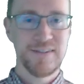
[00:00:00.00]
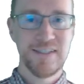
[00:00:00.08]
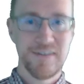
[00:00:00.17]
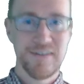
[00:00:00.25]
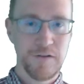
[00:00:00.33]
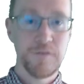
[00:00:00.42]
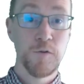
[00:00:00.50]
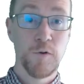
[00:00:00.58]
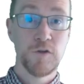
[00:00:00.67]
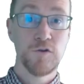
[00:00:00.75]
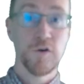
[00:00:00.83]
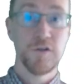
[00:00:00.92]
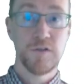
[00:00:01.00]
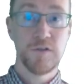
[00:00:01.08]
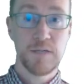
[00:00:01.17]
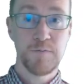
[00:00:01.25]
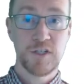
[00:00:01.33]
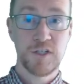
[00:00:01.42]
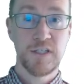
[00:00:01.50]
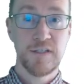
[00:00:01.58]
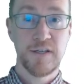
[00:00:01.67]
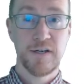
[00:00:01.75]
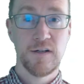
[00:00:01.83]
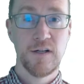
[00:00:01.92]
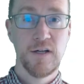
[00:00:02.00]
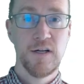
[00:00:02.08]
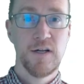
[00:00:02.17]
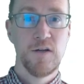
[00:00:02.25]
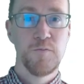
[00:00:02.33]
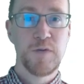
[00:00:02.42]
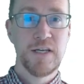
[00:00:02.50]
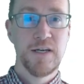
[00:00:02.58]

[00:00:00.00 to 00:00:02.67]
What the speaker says: if you want to go into that much detail. But